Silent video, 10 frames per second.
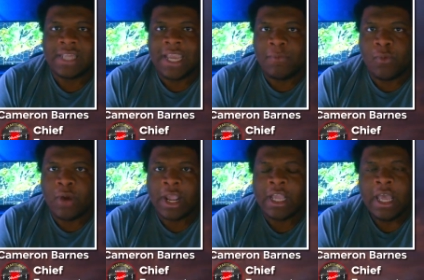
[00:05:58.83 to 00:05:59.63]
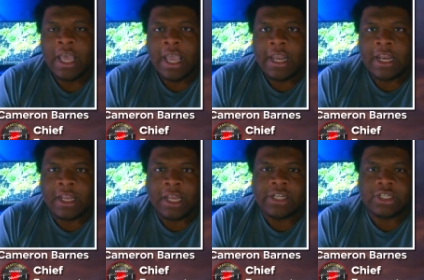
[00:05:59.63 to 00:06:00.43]
late morning and the
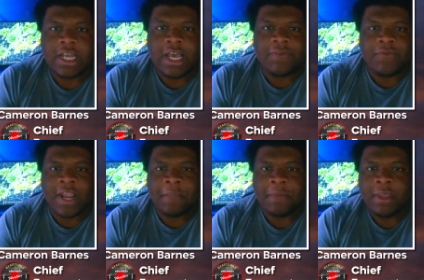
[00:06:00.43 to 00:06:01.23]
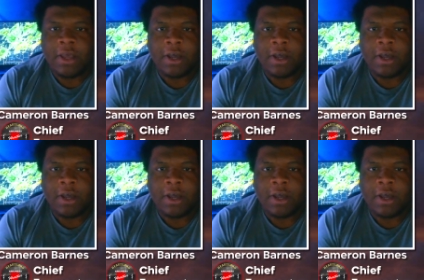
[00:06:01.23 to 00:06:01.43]
lunch time frame.